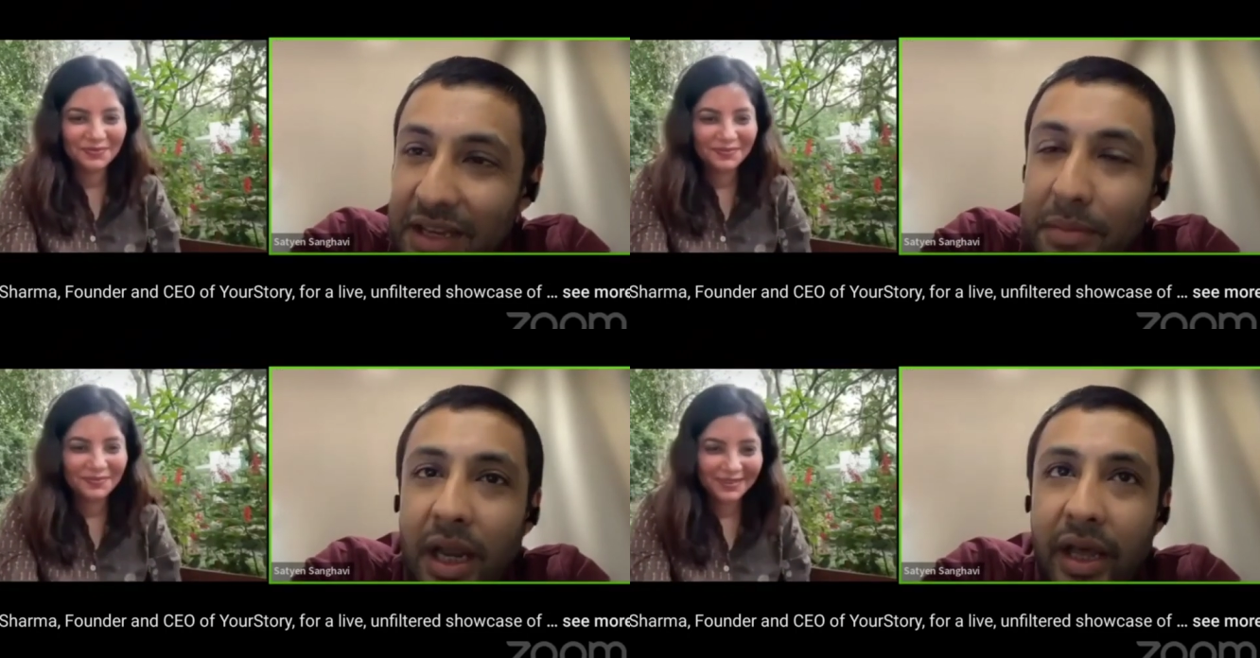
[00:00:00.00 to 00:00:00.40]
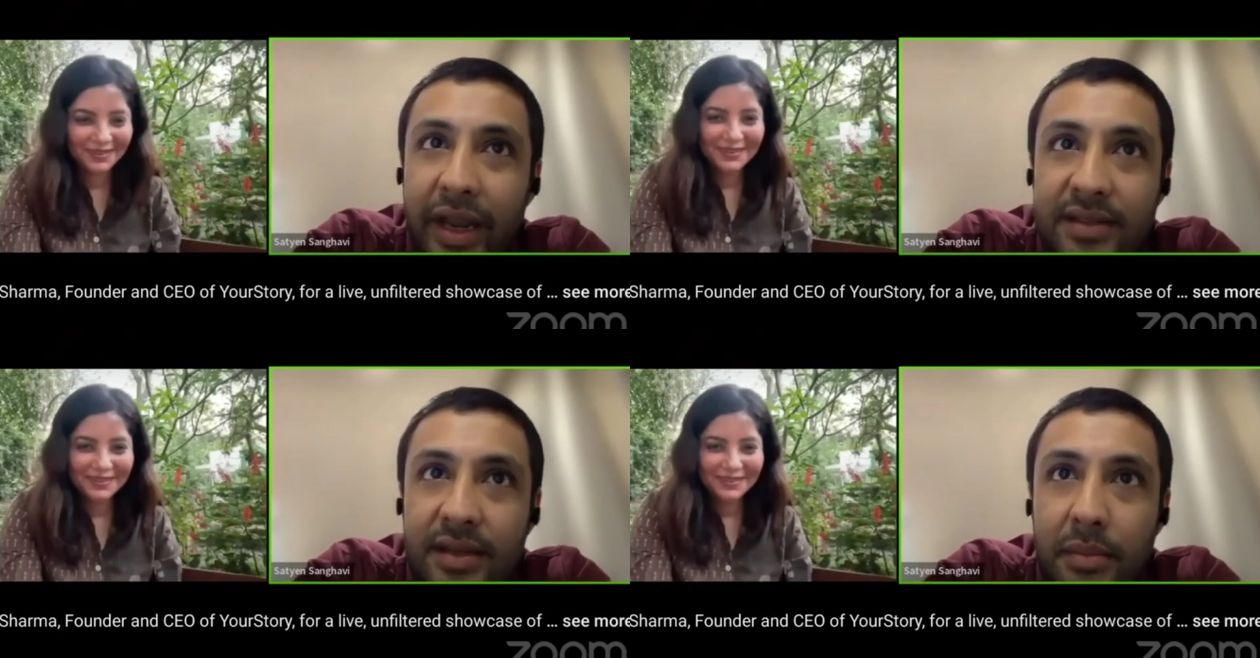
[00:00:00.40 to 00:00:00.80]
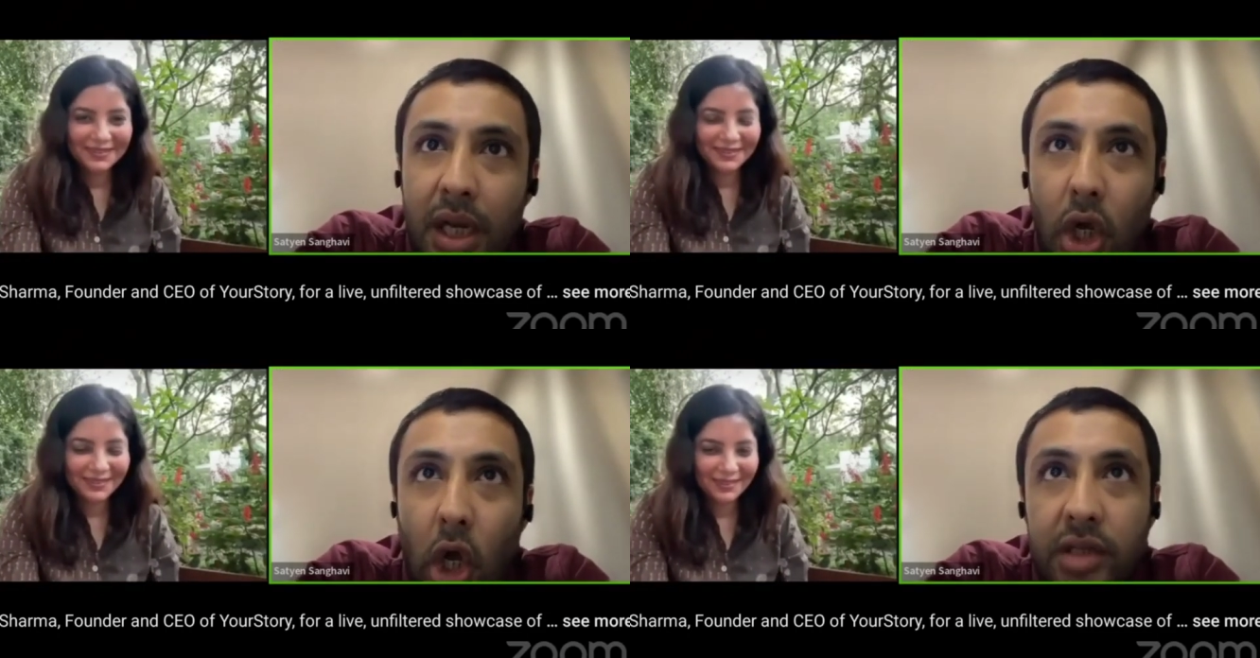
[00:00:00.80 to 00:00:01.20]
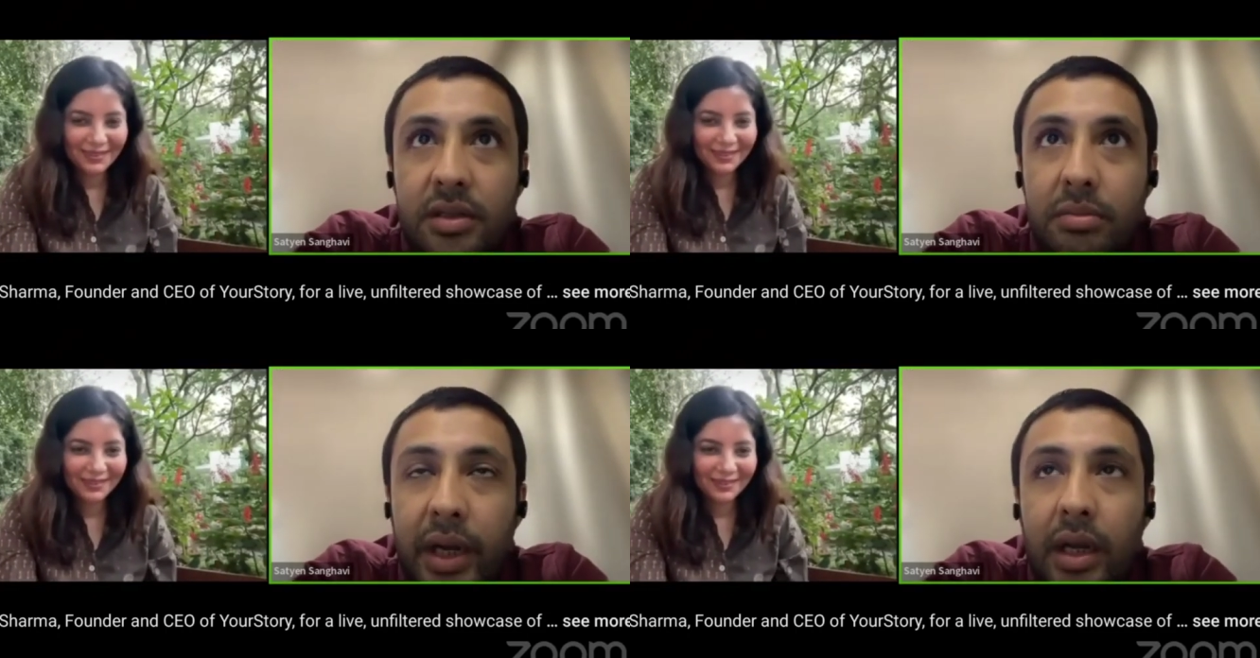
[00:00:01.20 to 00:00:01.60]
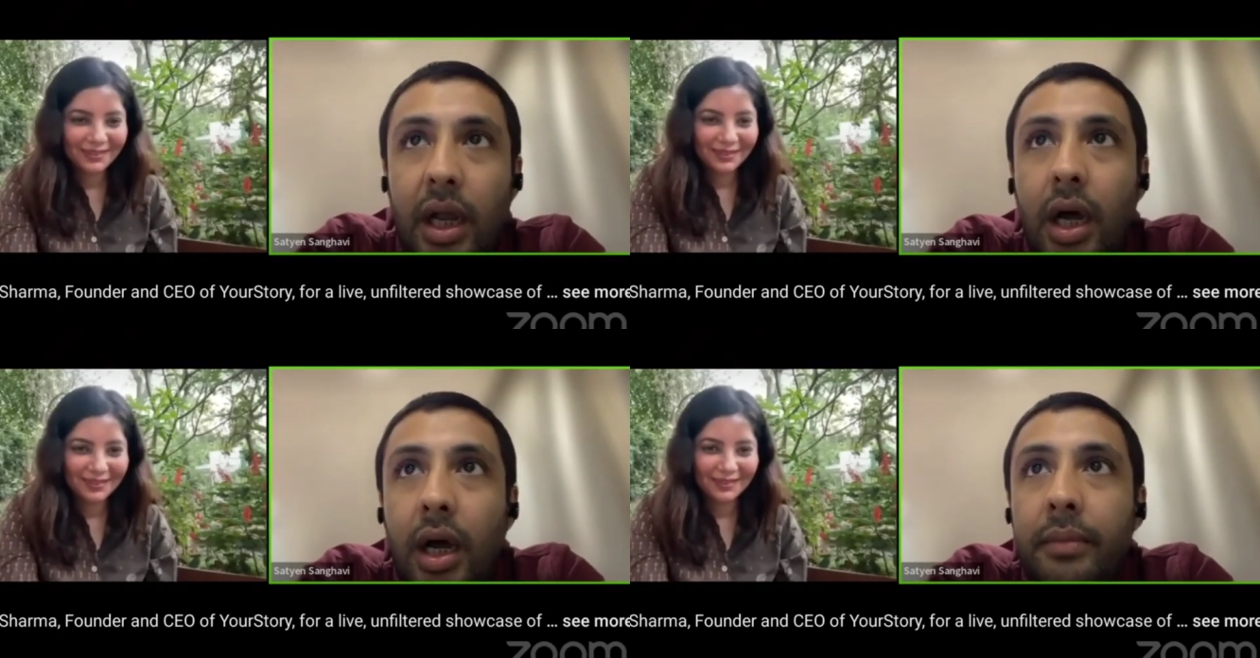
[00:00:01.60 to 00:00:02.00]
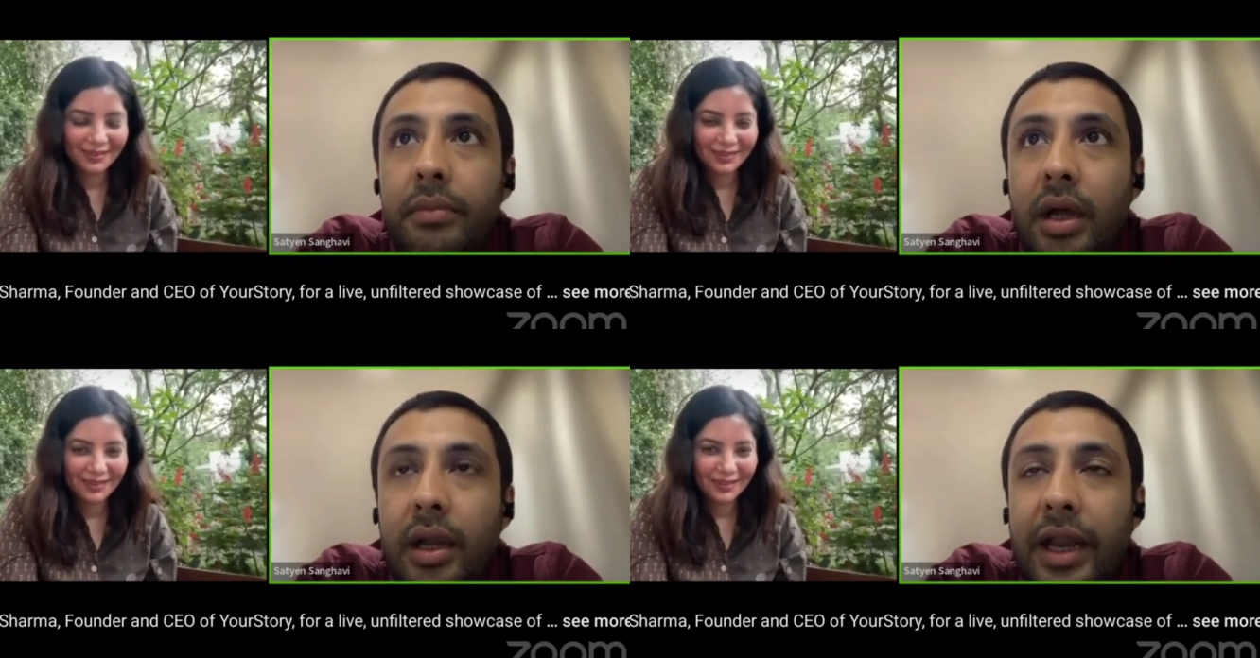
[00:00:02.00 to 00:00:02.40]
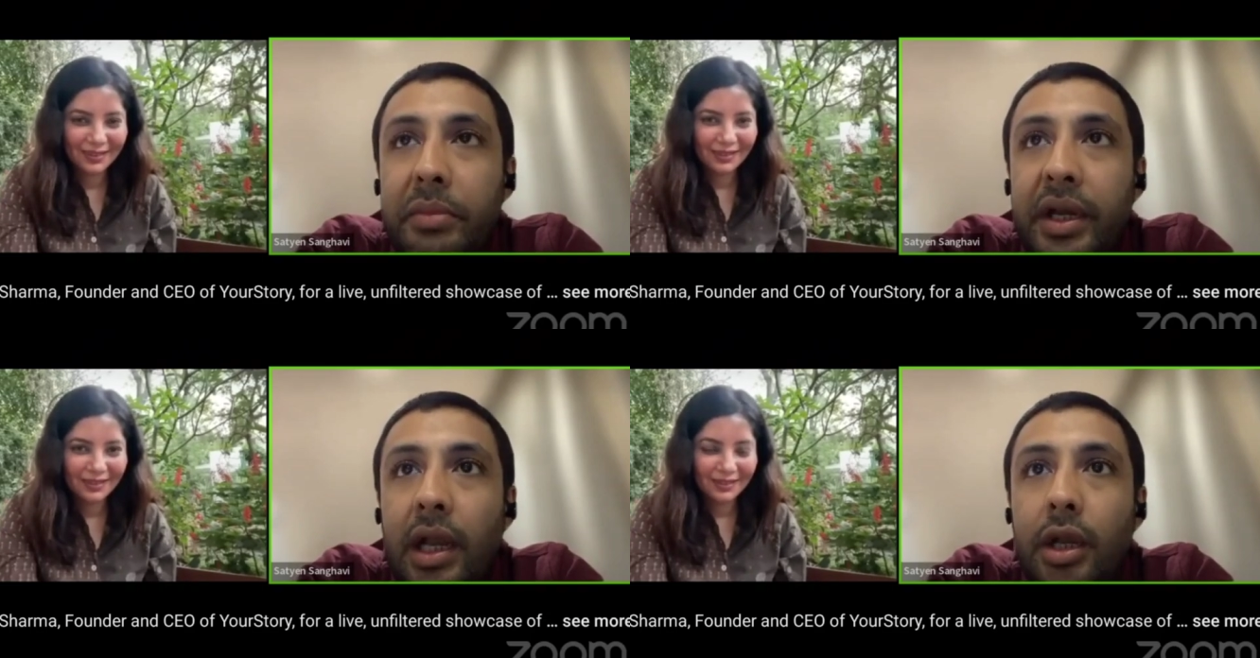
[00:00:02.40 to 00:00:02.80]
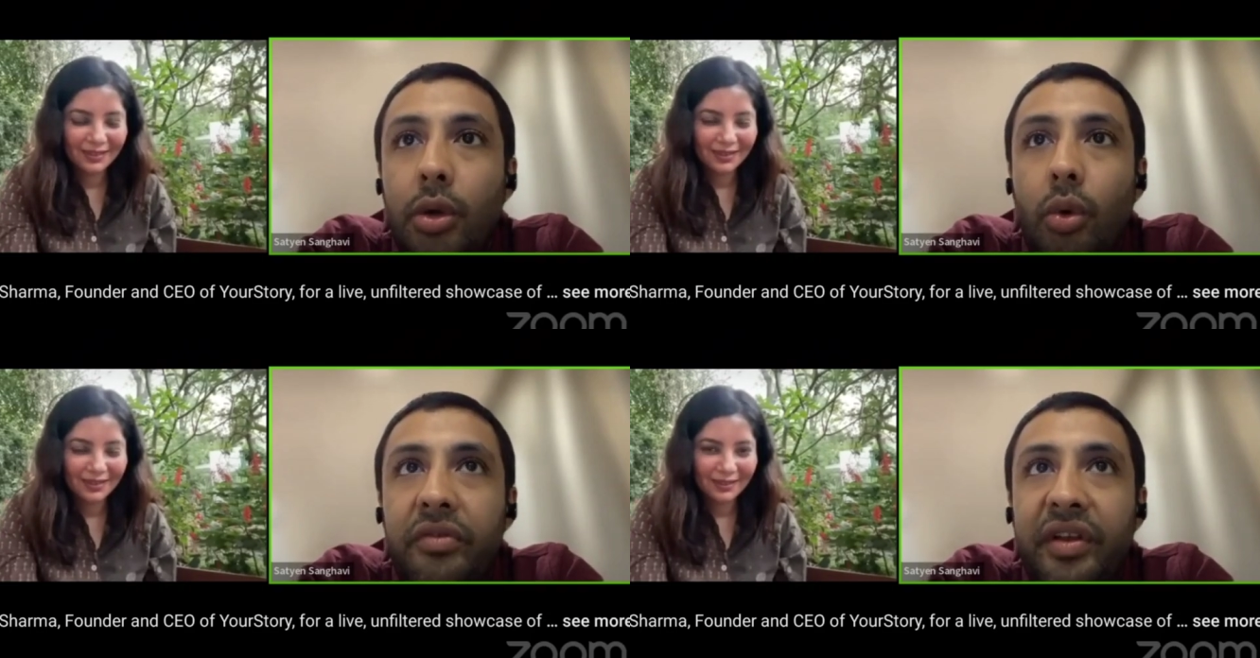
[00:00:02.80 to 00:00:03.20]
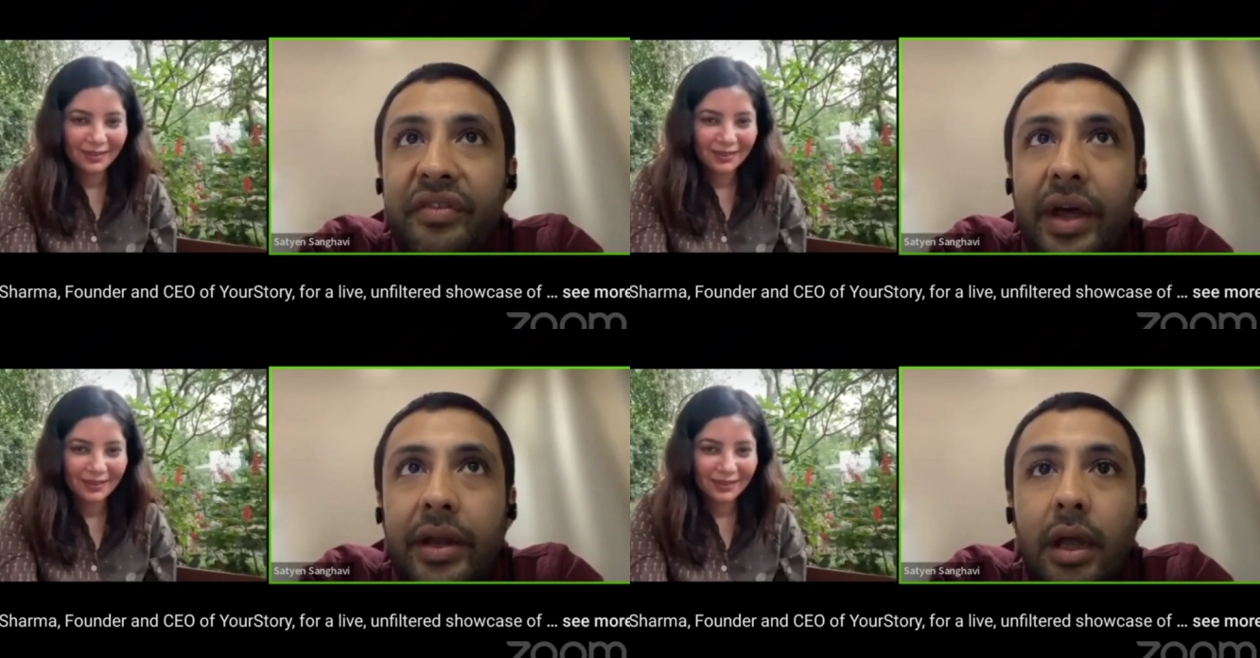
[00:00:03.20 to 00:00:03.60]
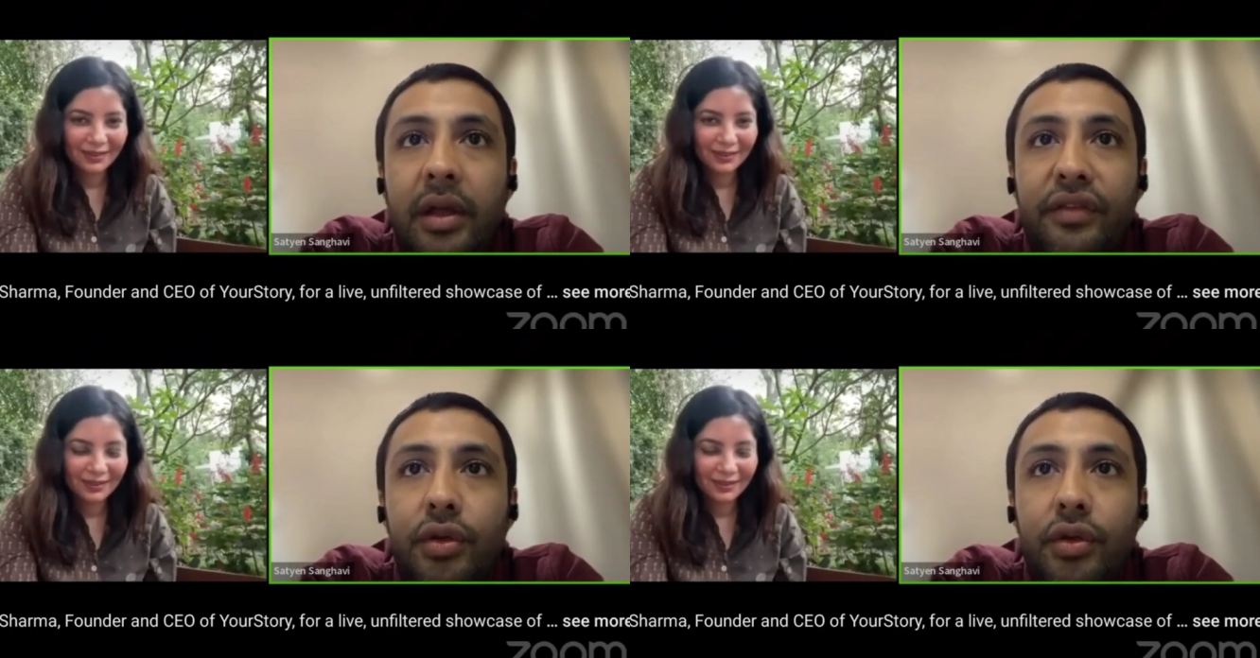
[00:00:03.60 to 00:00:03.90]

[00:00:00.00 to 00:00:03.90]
Speaker 1: it's similar. It's similar cost, but uh, uh, let me tell you what we've done.